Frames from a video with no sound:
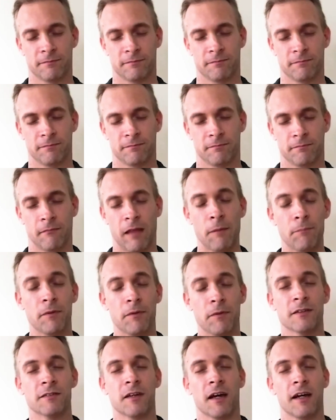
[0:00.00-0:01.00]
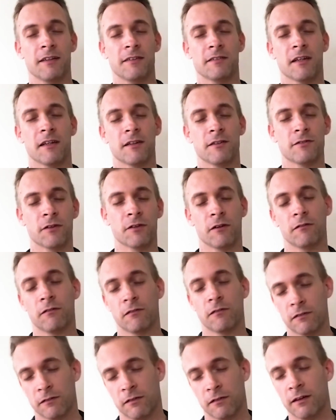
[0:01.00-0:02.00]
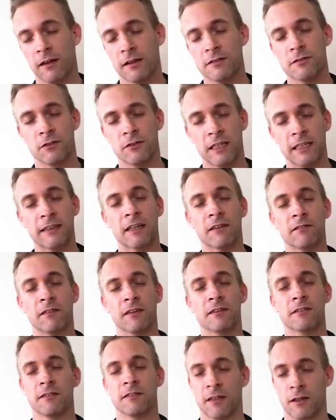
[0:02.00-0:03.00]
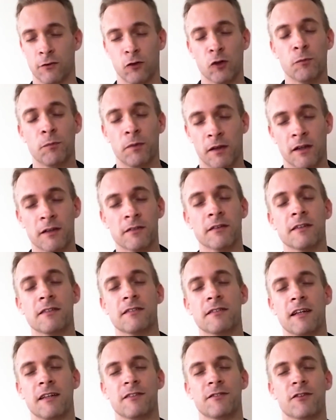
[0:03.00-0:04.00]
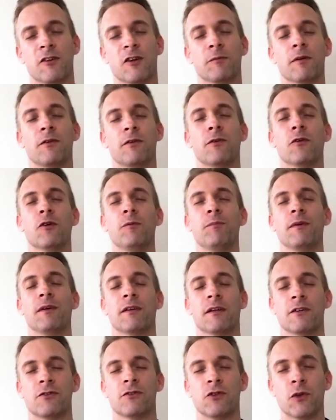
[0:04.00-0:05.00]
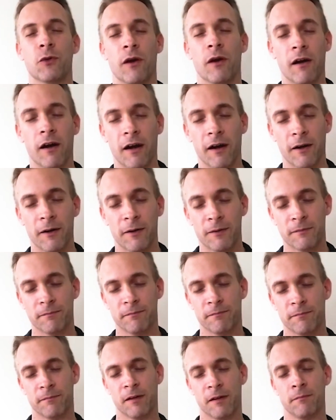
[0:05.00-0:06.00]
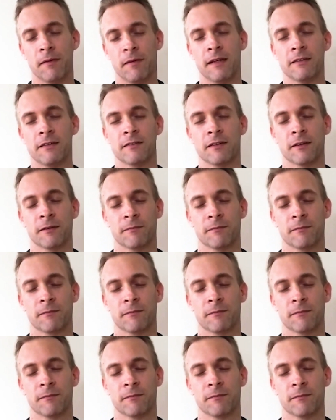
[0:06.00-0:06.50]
Not because I say so, unless you need that reason, then do it because I say so, but do it because you are amazing.